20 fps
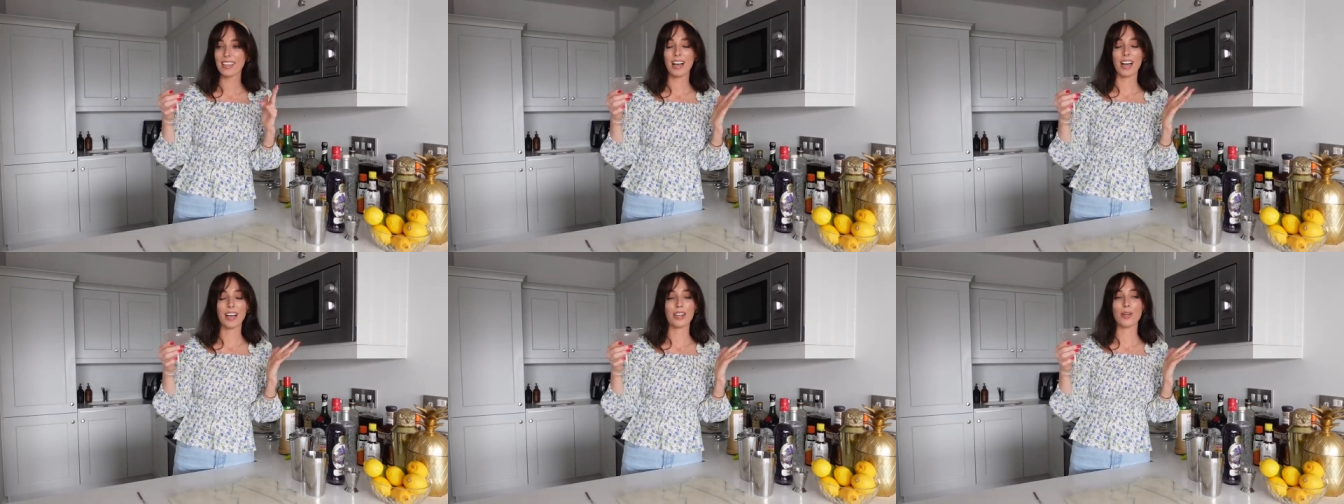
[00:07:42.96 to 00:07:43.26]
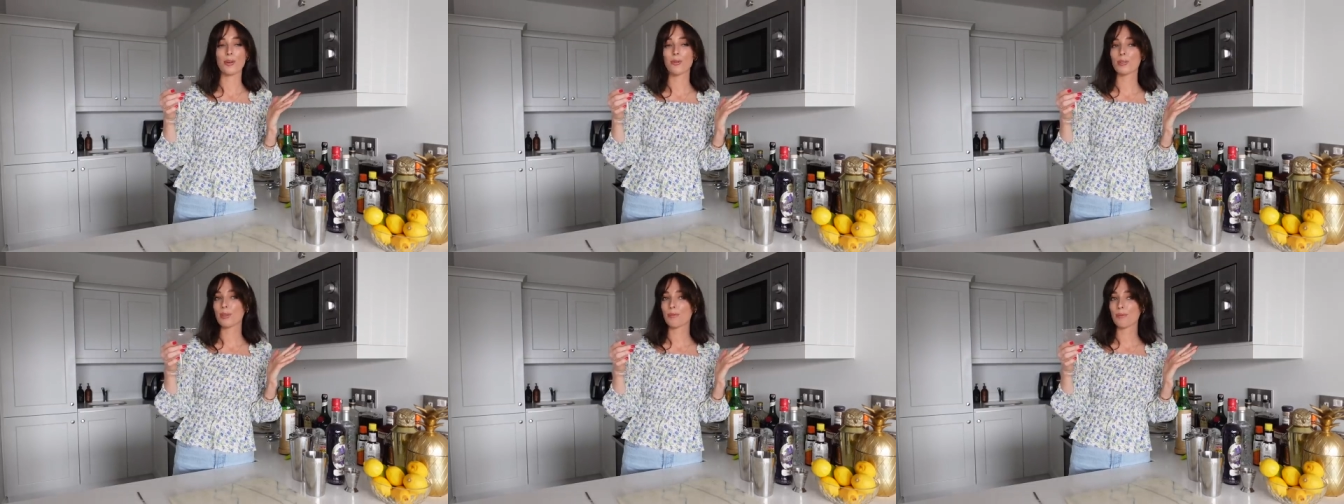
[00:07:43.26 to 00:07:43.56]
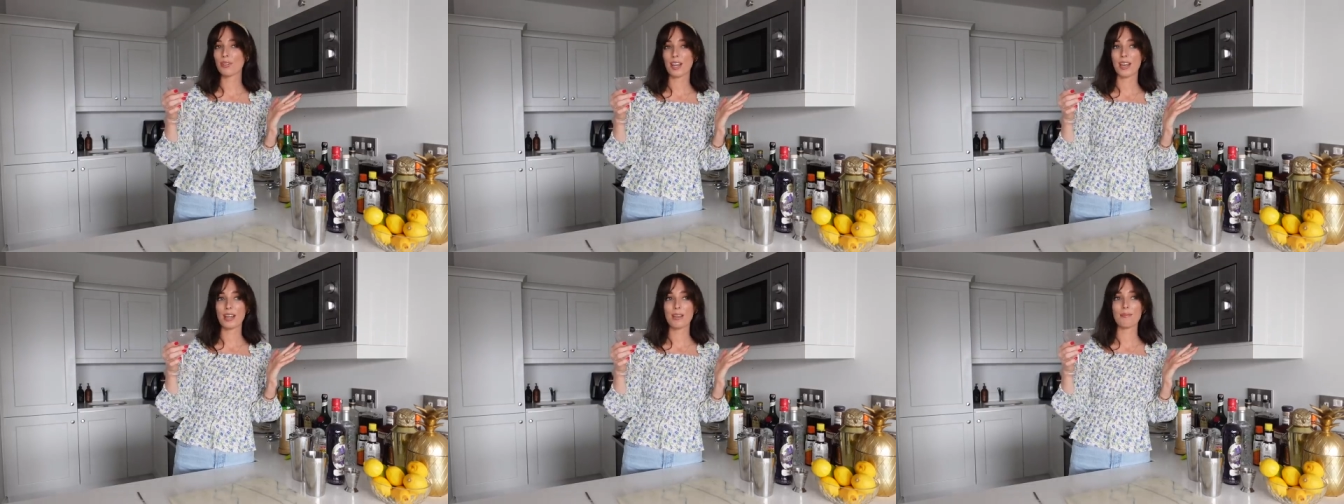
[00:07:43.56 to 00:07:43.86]
I know
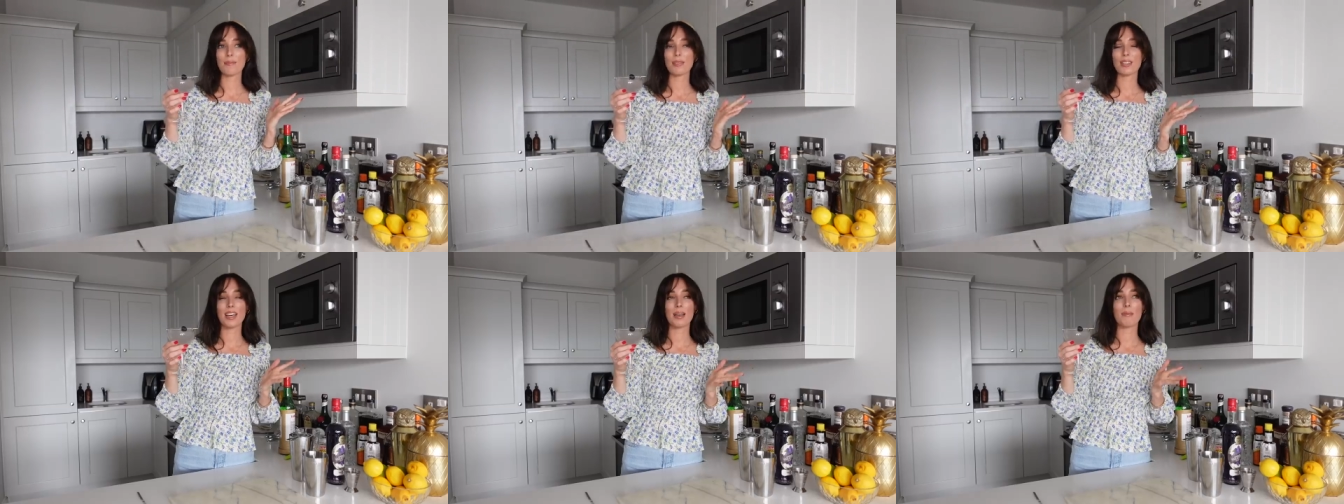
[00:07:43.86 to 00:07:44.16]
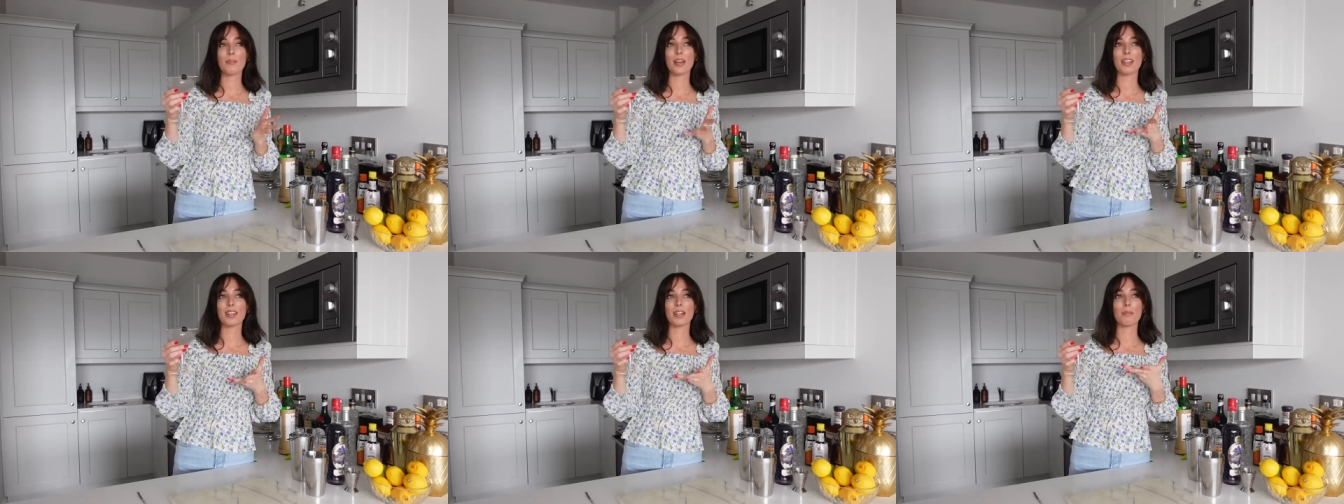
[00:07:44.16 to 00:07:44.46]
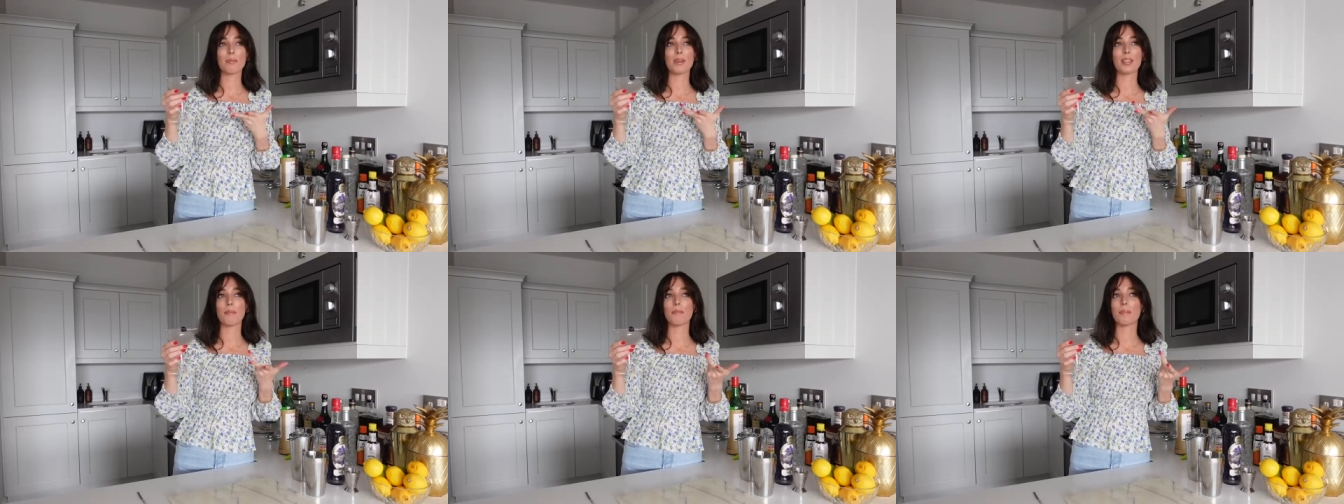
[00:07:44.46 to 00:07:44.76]
sometimes I might
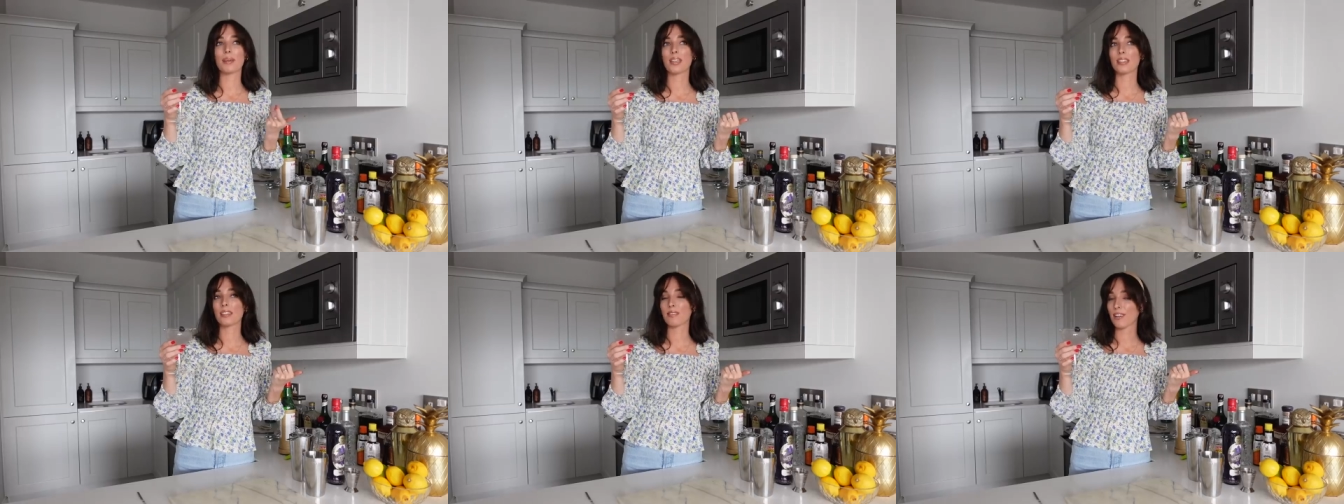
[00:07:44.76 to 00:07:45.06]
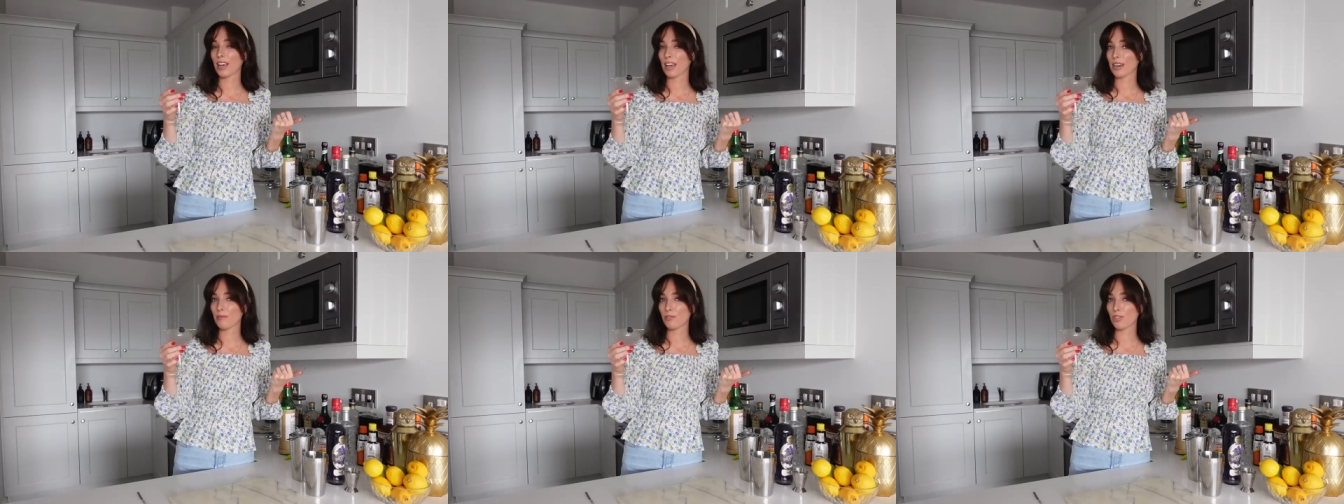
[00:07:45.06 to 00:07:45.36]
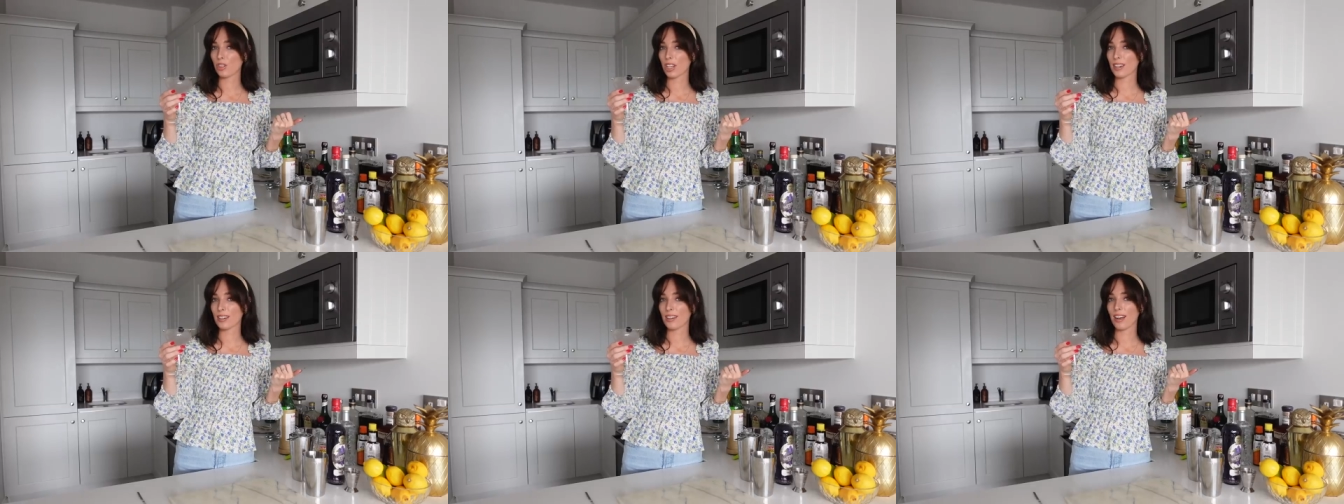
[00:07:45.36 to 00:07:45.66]
not be the biggest fan of
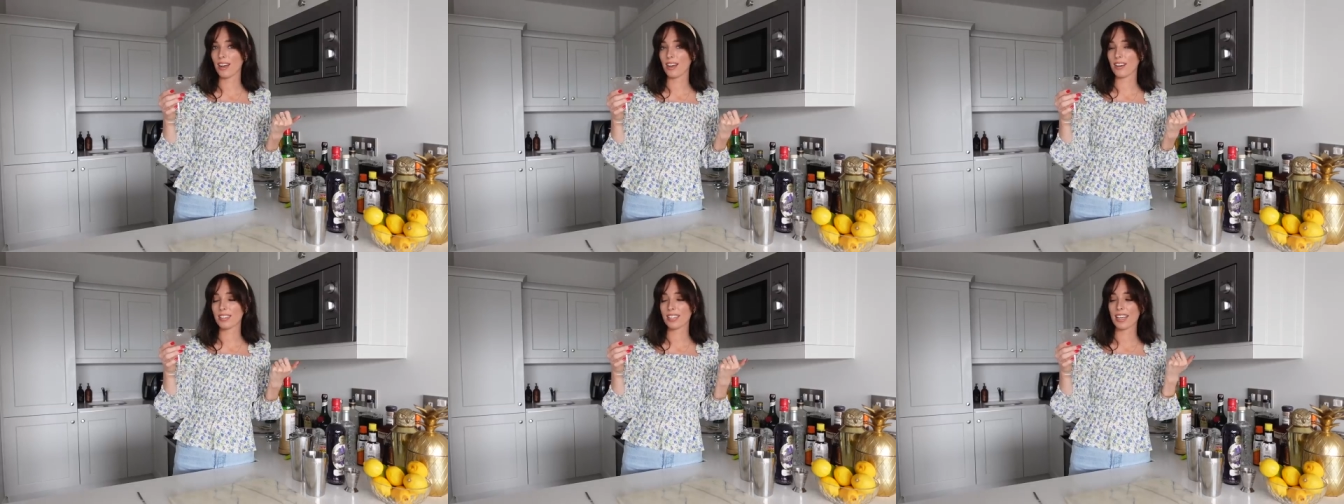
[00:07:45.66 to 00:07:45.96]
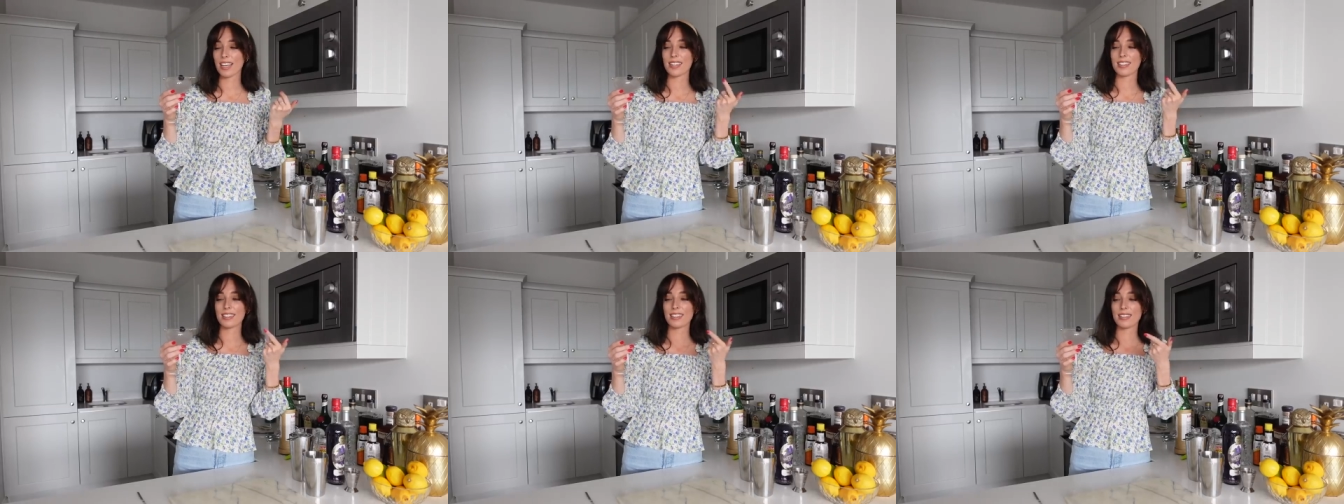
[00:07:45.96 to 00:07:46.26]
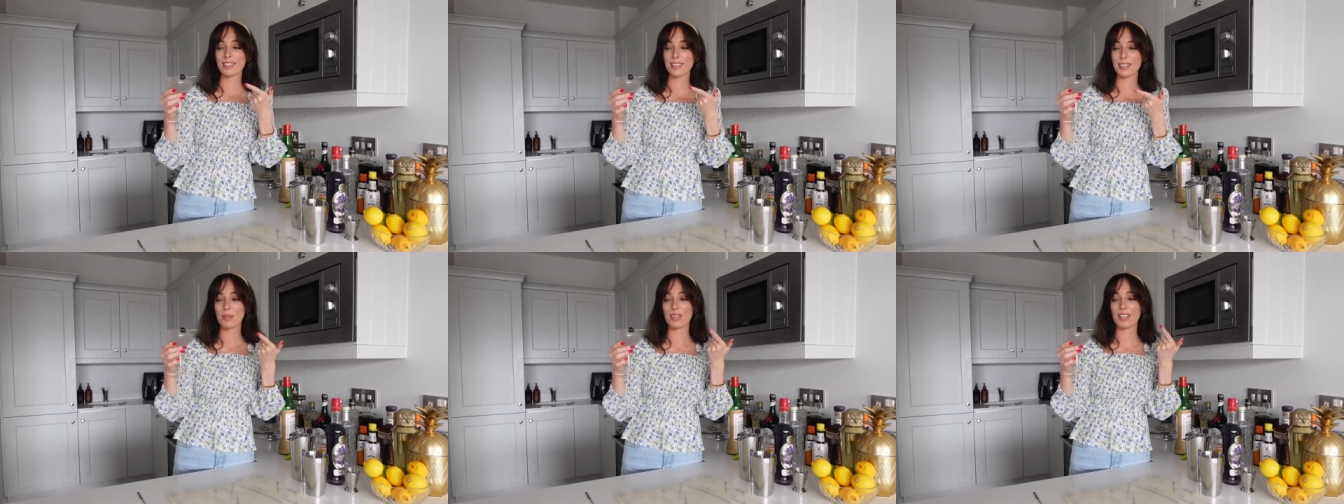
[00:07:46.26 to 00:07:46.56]
gin
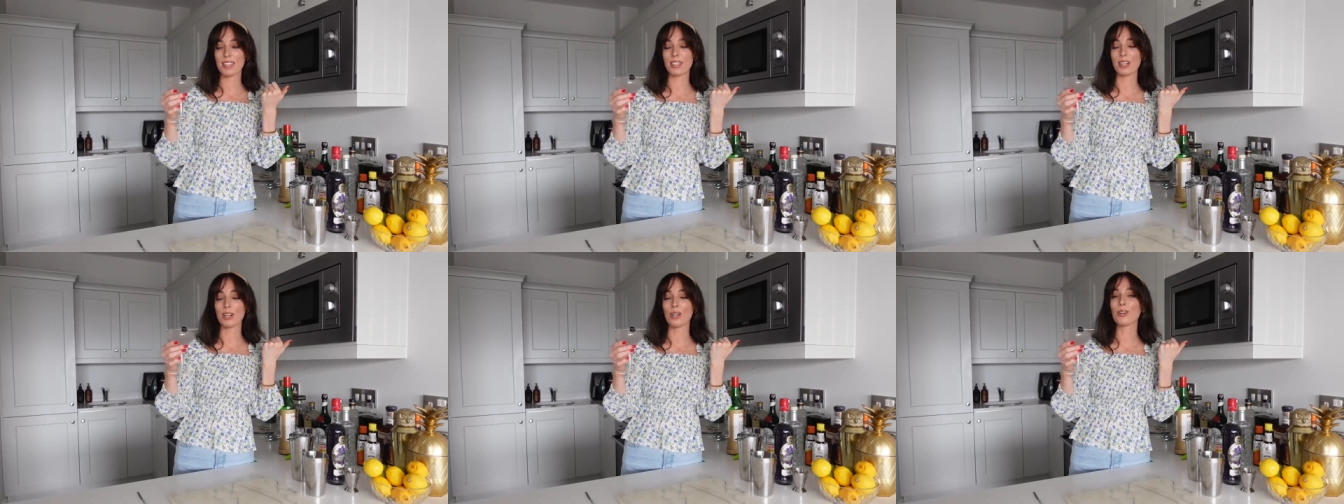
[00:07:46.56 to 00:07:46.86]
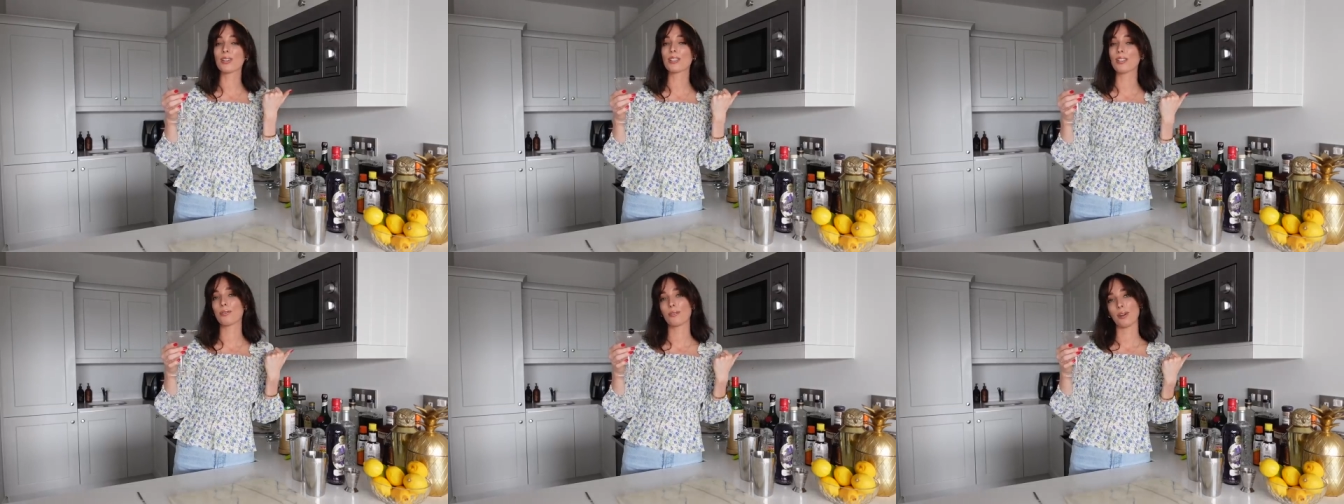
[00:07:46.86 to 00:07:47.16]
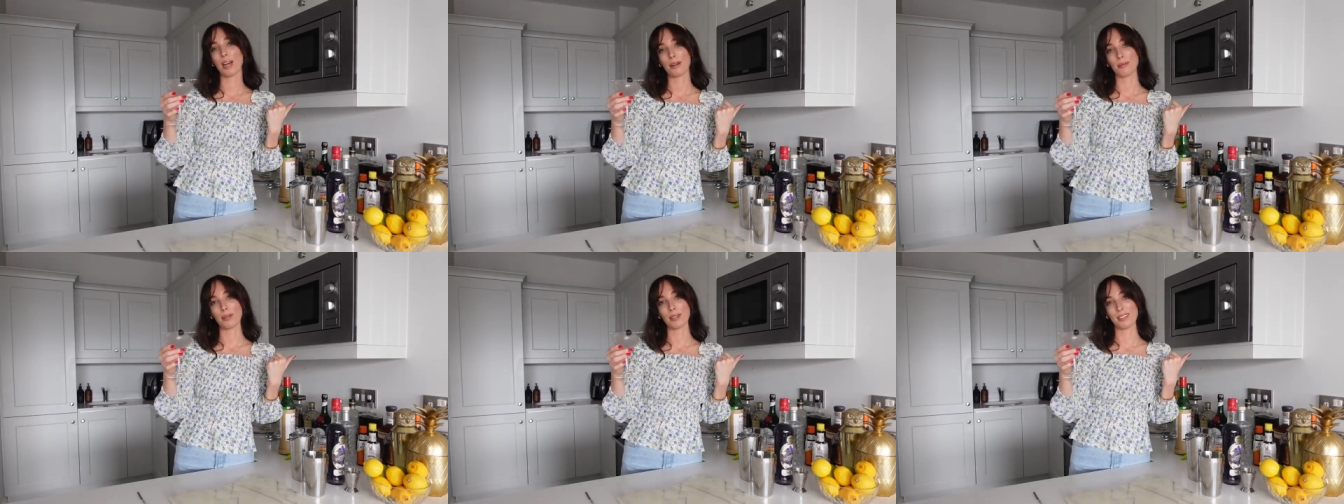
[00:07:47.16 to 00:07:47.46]
cocktails, but this looks
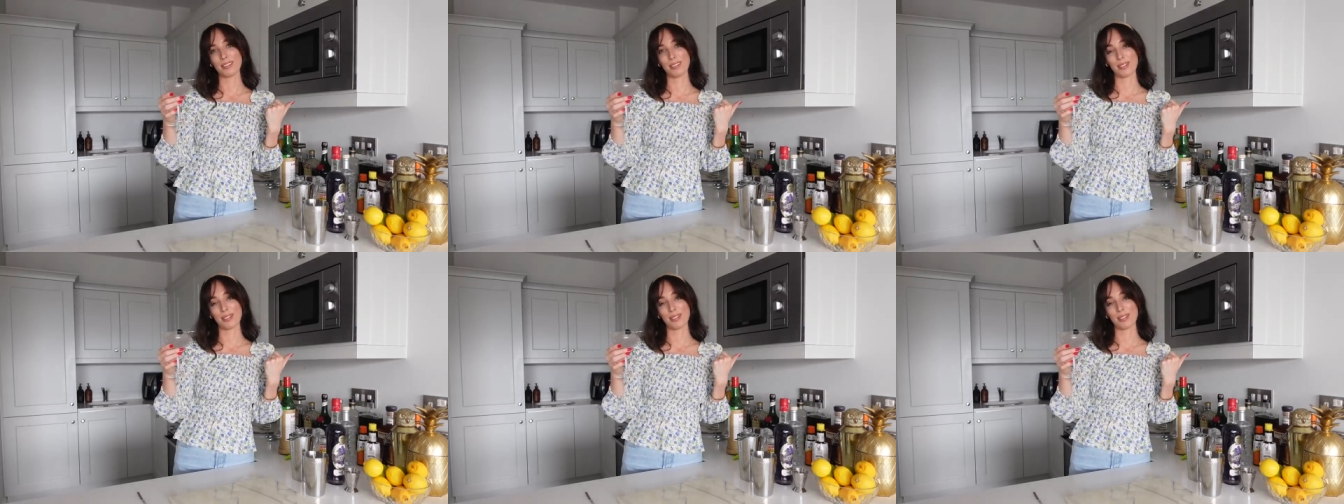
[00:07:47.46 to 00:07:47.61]
incredible.